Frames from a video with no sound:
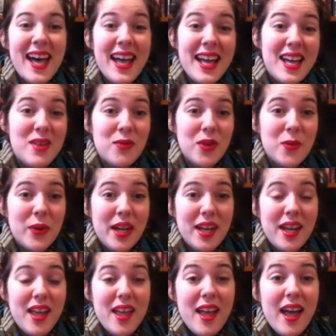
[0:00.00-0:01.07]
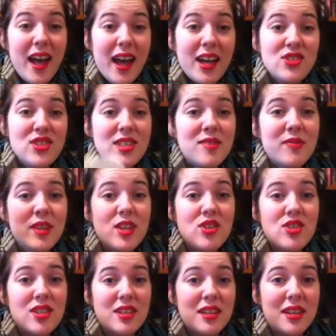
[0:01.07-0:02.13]
Hi everyone! I just
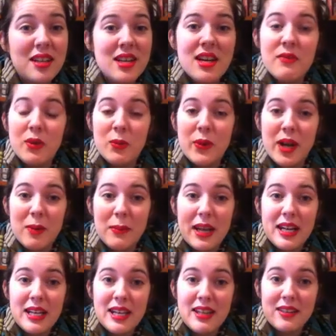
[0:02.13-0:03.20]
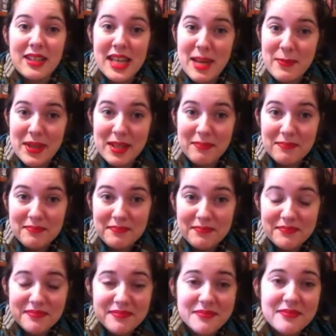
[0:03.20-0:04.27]
finished Neverwhere by Neil Gaiman.
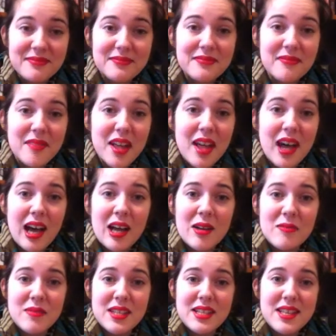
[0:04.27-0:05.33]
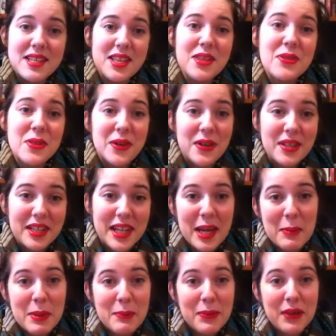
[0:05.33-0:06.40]
This is the third
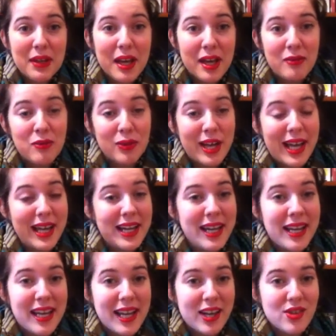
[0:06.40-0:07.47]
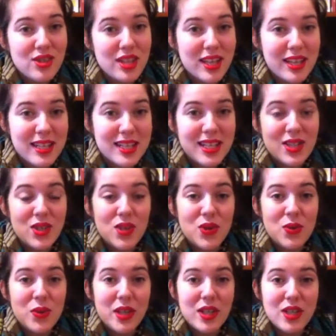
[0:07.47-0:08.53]
Gaiman book I've read, and I actually listened
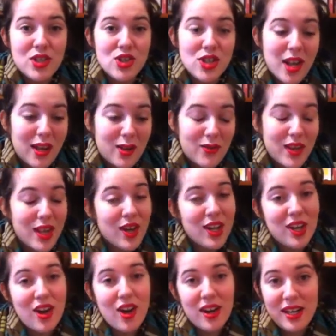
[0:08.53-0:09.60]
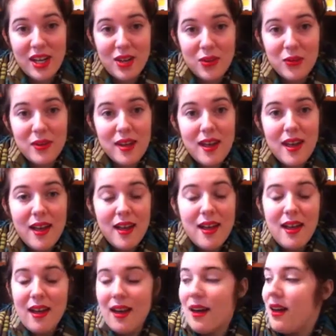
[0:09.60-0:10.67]
to a good chunk of it on audio.
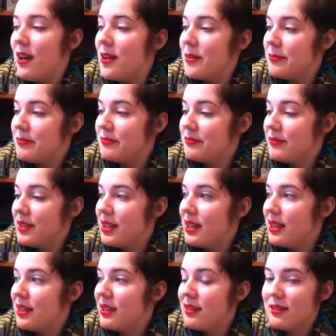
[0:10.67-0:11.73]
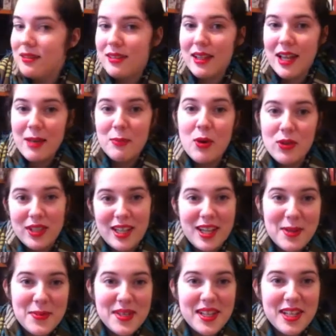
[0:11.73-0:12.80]
Um, I'm holding it
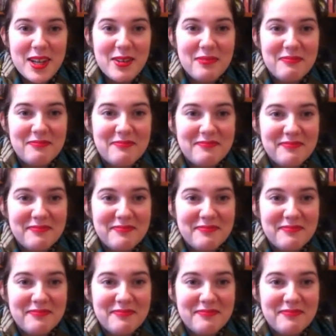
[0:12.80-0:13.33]
upside down.